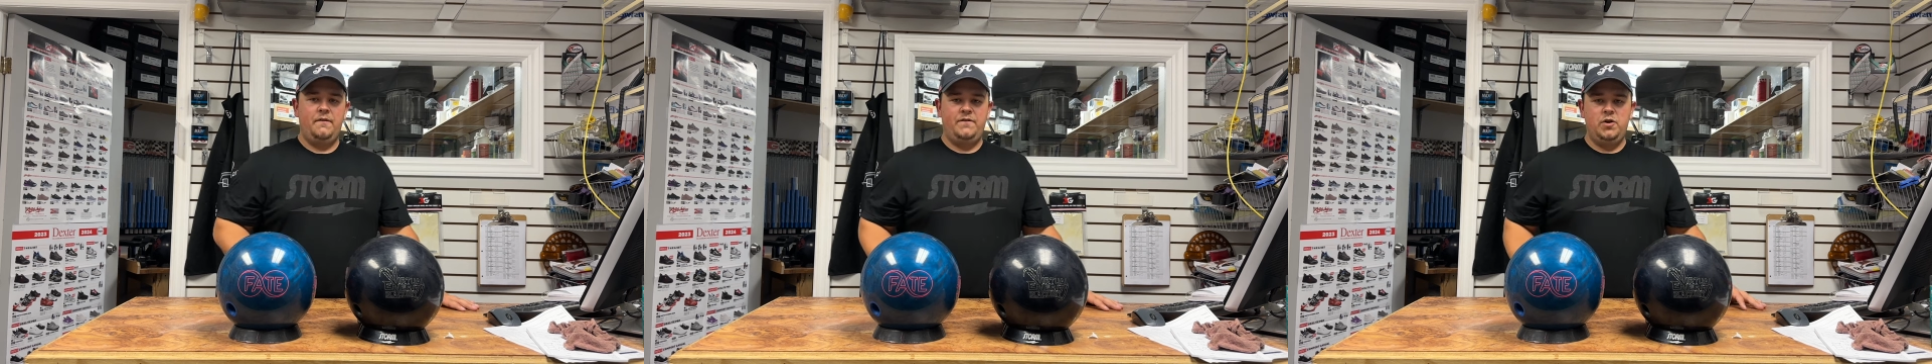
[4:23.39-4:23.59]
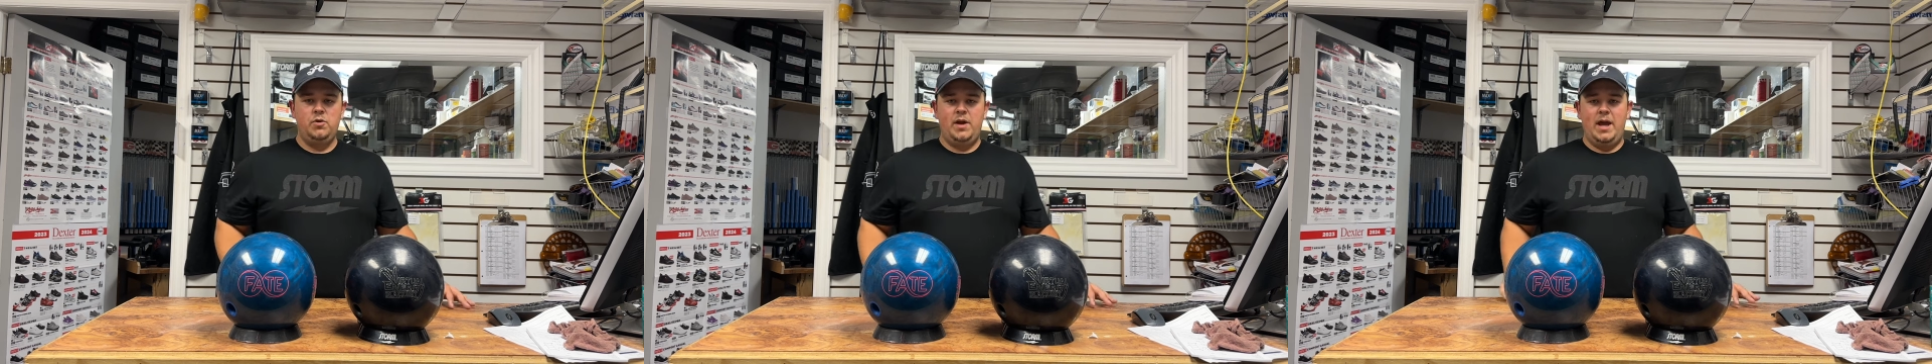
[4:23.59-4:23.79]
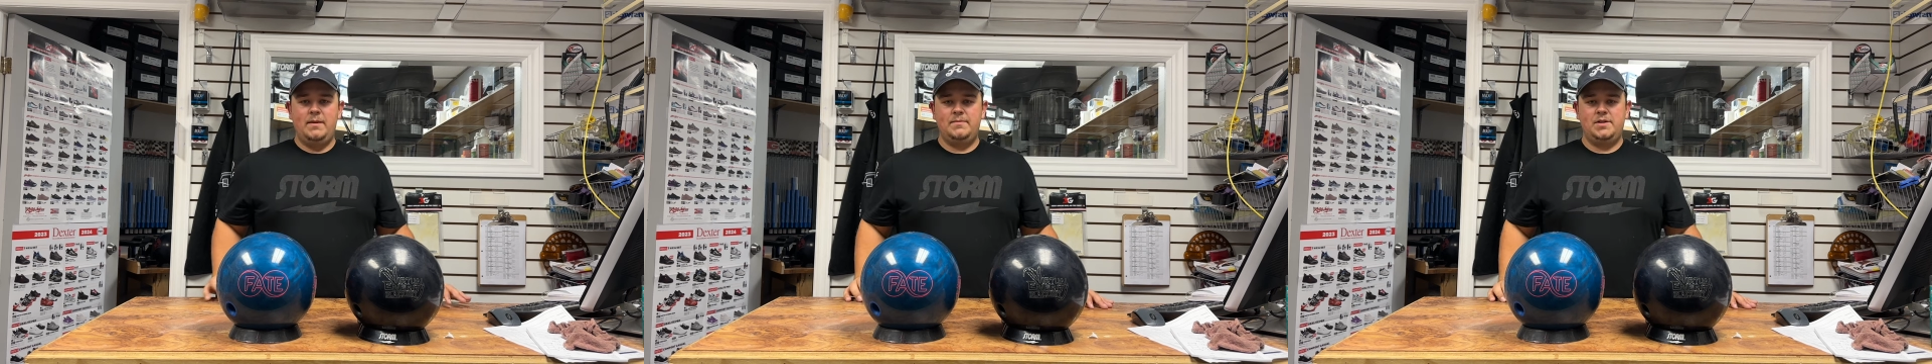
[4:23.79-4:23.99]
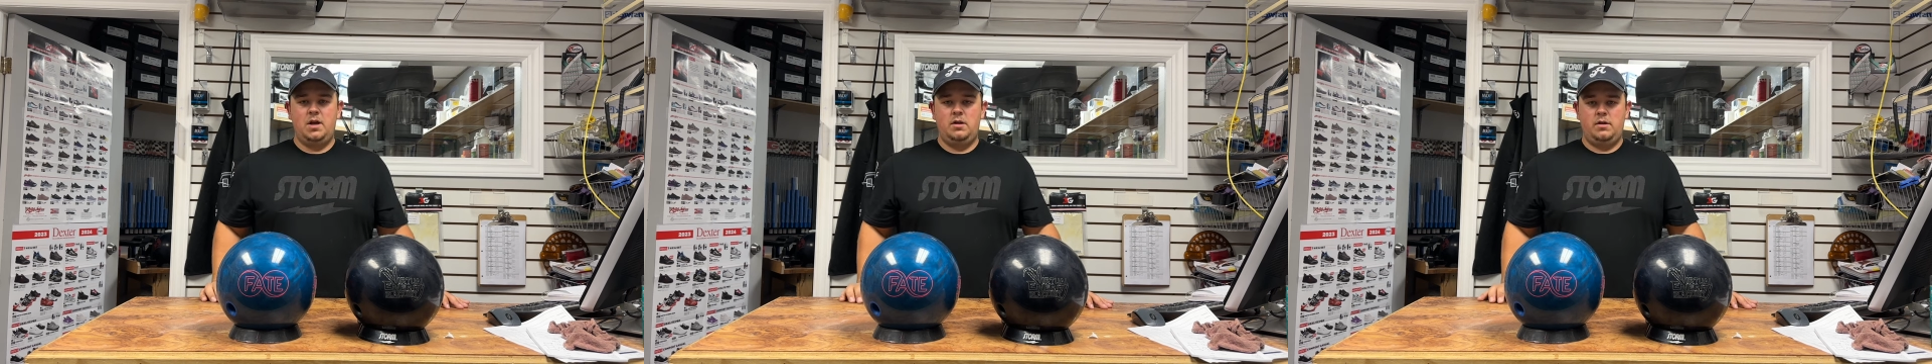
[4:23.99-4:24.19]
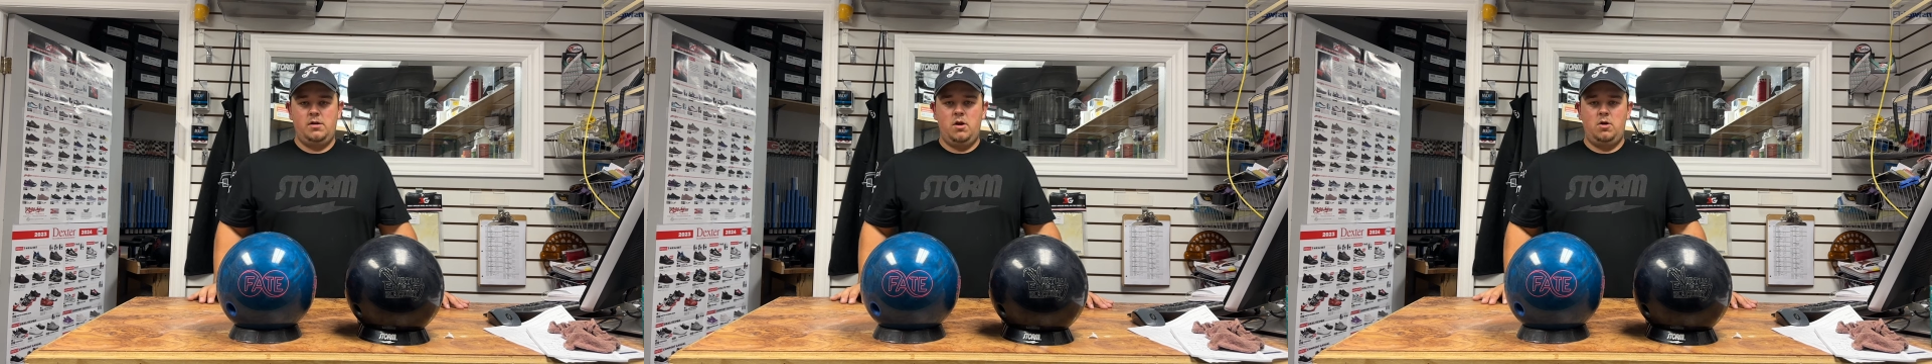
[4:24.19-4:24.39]
few games
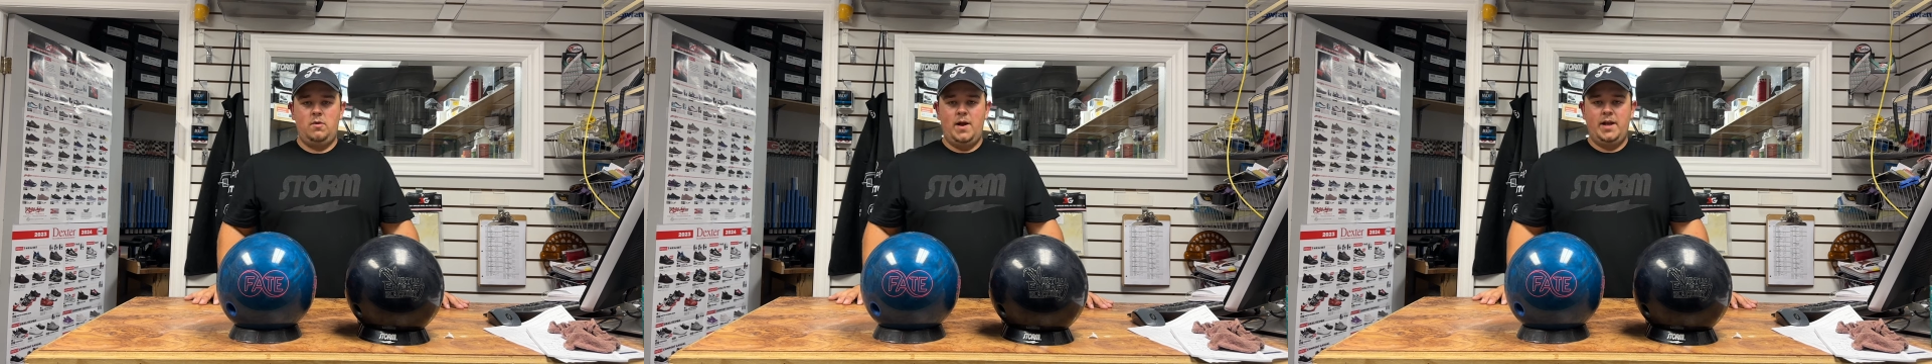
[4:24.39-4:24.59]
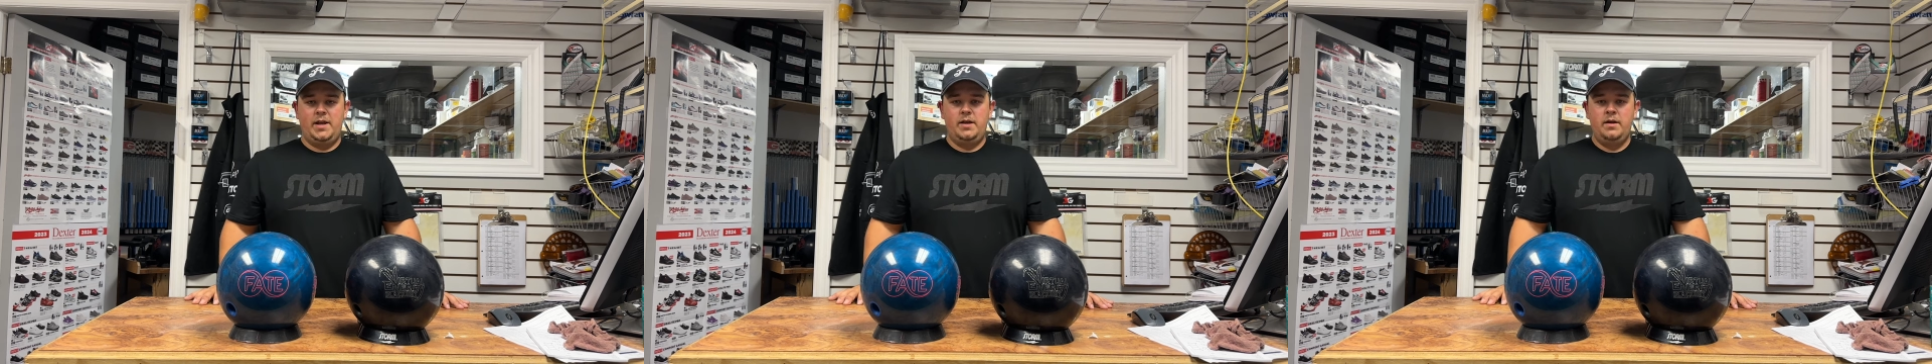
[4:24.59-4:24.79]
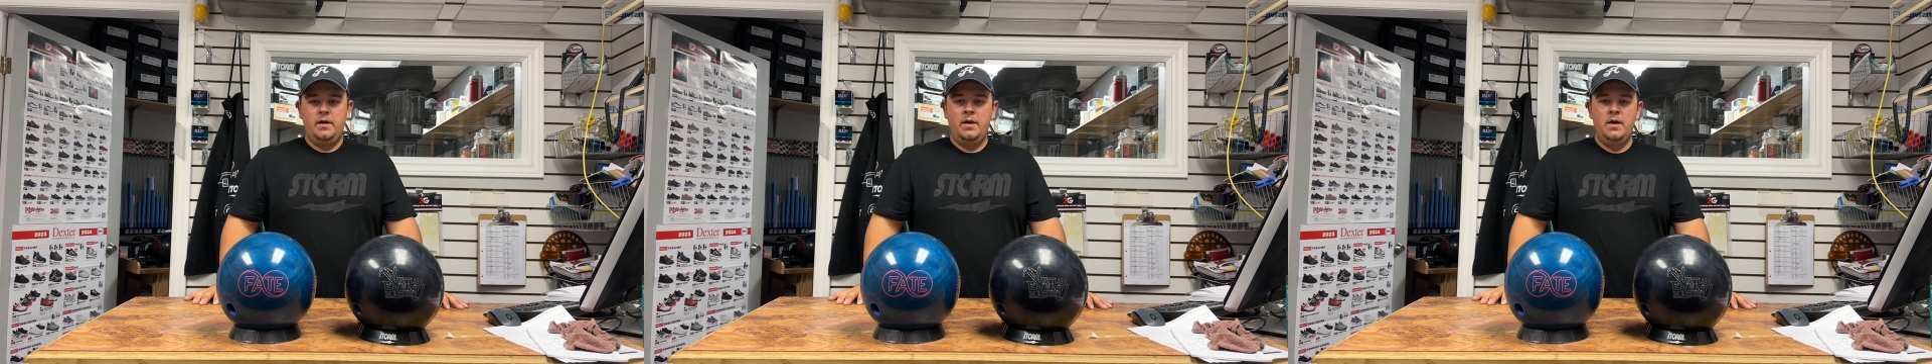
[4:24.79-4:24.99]
on it already,